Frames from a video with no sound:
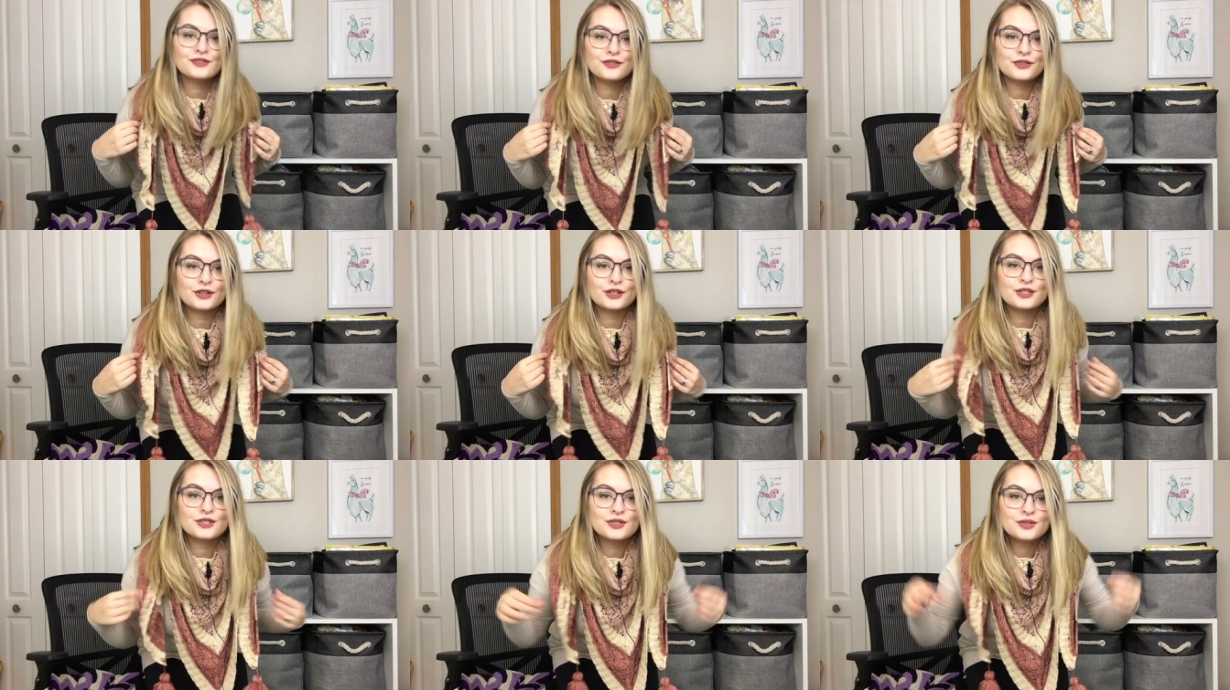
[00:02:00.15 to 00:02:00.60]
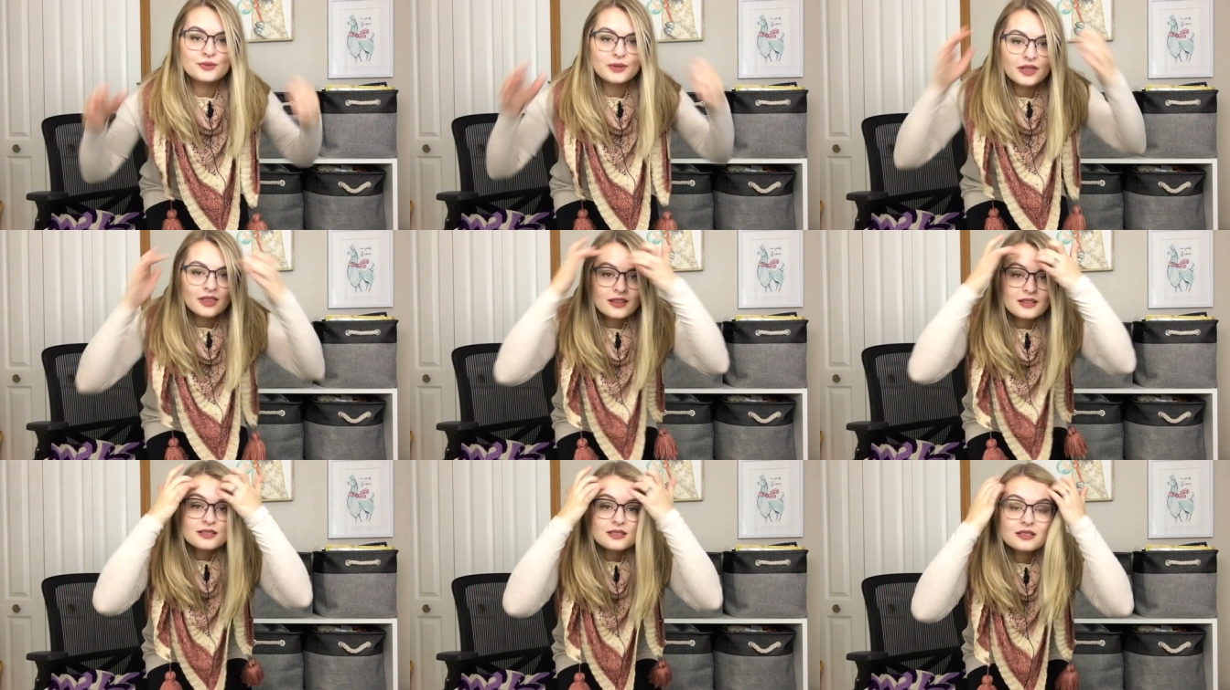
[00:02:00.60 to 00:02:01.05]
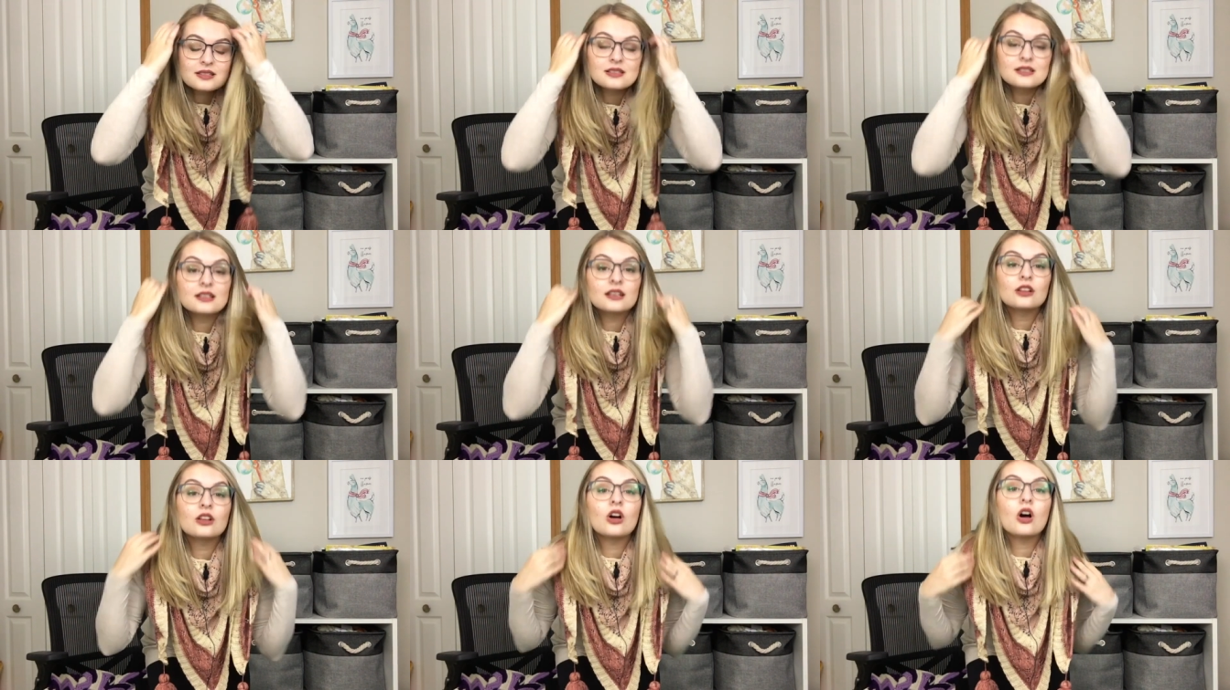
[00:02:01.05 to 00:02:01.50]
first with it
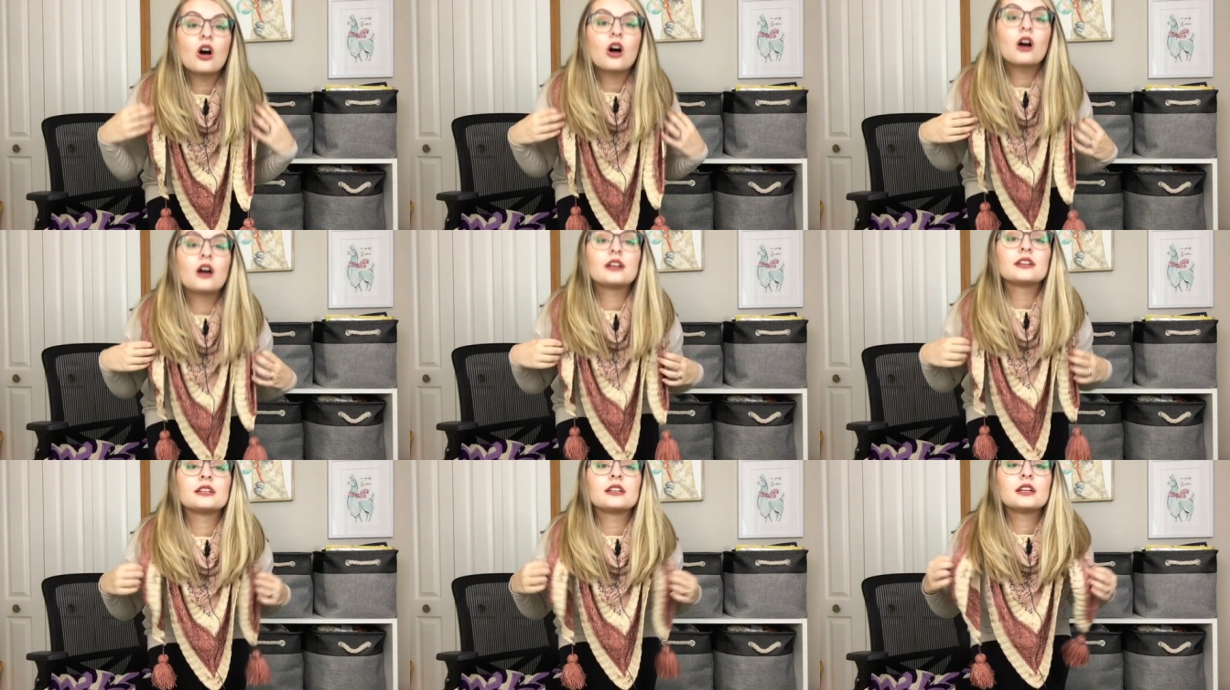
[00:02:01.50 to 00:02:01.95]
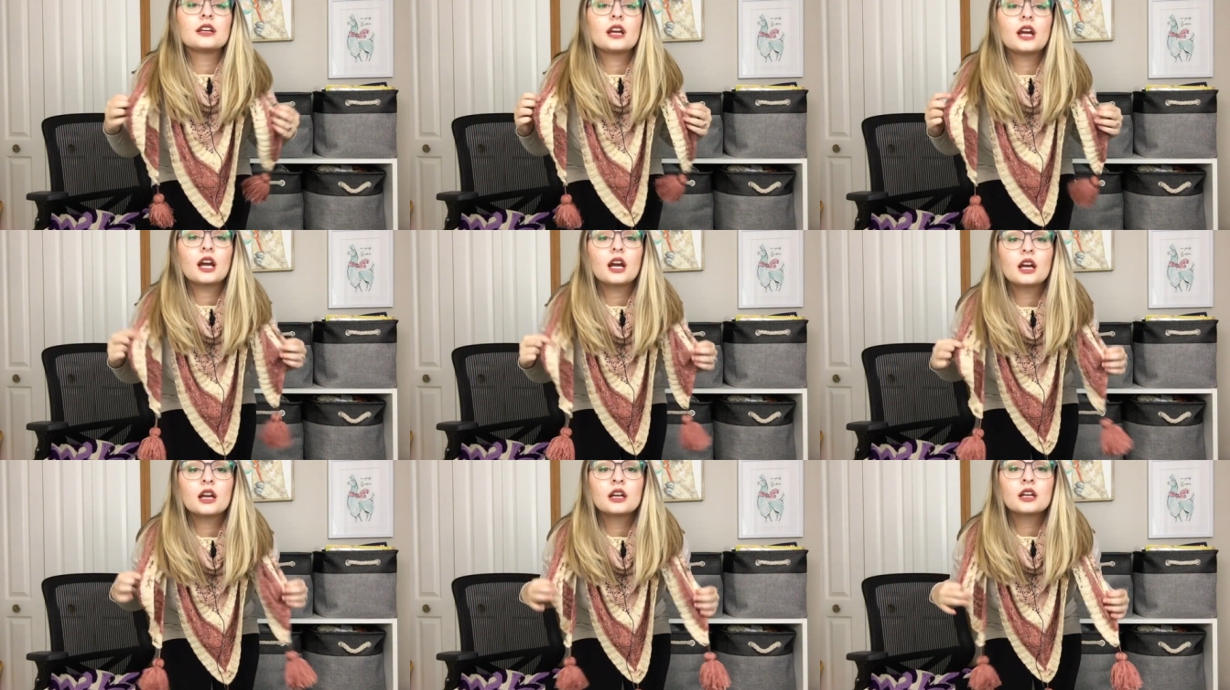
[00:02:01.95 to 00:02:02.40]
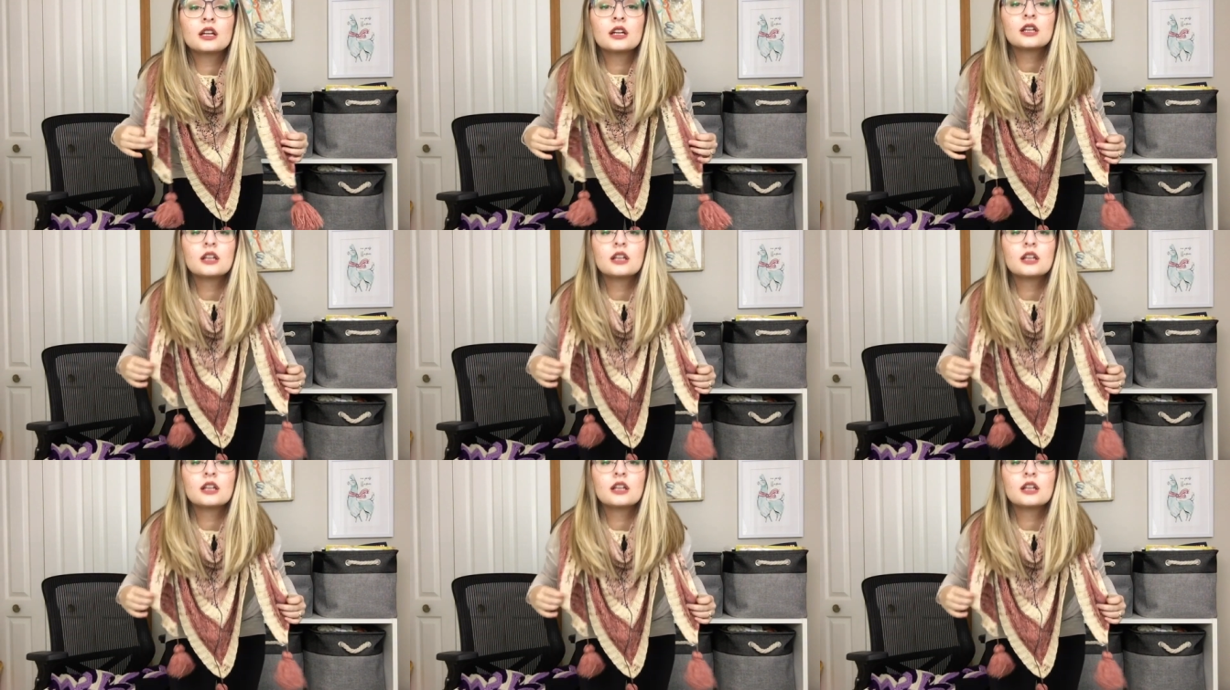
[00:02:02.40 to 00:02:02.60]
still on here.